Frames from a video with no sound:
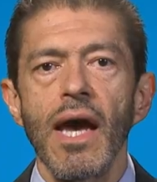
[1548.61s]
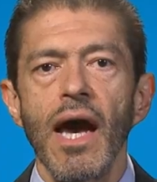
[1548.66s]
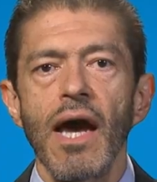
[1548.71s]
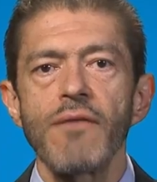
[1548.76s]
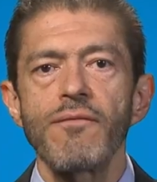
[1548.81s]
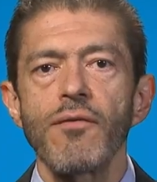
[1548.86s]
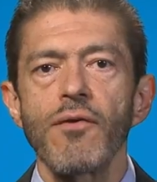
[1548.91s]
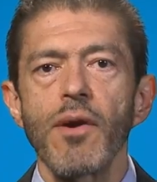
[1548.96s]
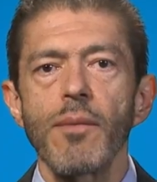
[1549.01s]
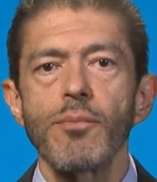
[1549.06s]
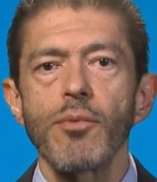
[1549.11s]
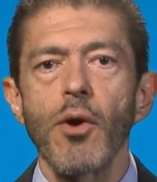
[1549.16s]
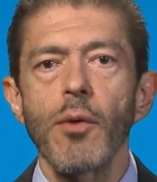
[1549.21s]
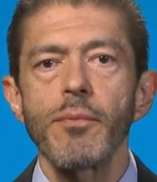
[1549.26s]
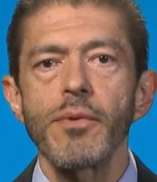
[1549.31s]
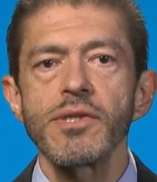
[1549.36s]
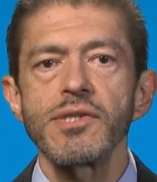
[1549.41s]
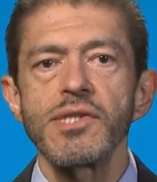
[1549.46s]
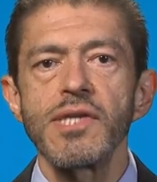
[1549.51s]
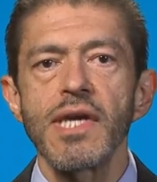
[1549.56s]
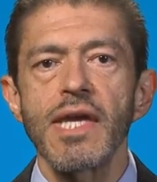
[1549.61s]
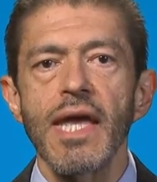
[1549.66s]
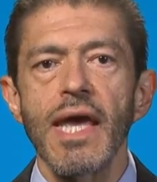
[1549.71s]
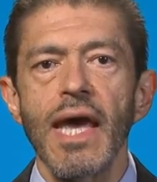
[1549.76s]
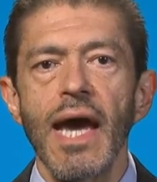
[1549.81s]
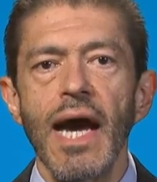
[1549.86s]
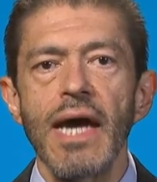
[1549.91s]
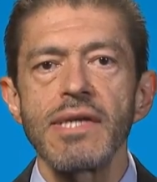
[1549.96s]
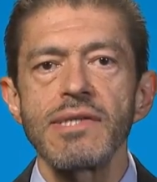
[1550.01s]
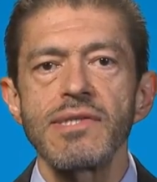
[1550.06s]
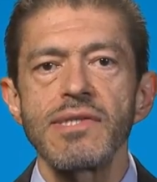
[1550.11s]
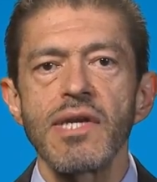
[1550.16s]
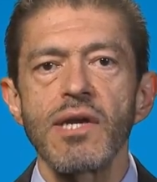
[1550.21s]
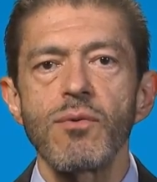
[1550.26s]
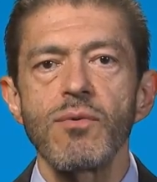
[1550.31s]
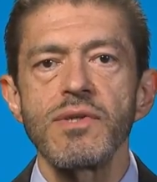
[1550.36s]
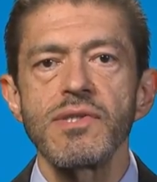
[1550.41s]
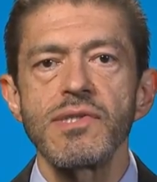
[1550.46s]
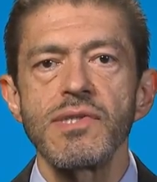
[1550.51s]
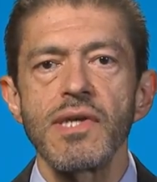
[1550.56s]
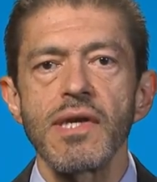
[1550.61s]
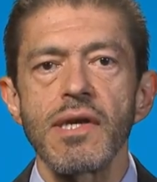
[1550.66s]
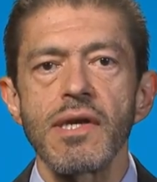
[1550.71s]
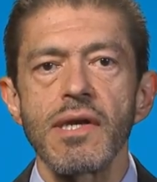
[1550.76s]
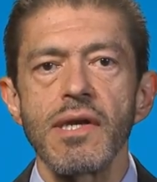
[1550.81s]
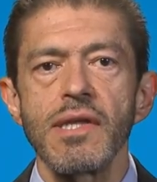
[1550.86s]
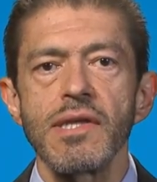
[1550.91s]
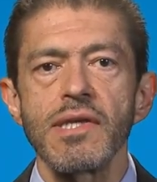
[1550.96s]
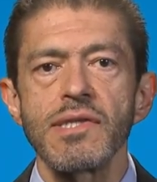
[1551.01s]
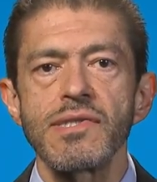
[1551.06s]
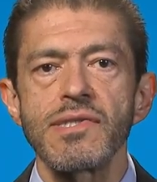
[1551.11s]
and for appropriate TKI sequencing in the